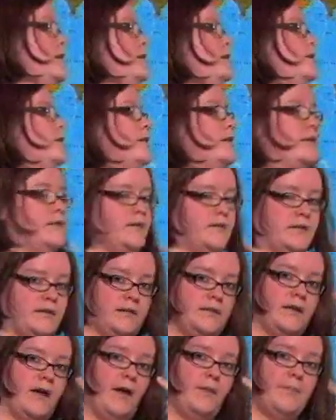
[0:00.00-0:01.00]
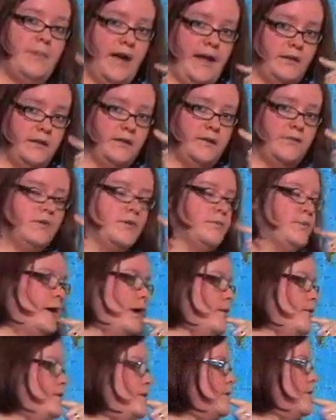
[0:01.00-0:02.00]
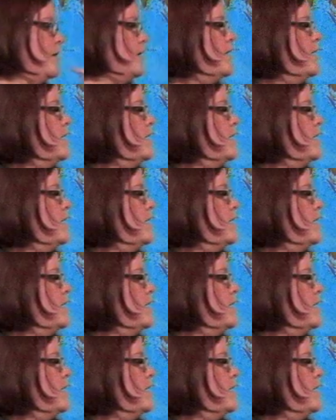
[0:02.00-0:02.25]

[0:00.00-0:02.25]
You're hitting the top palate of your mouth.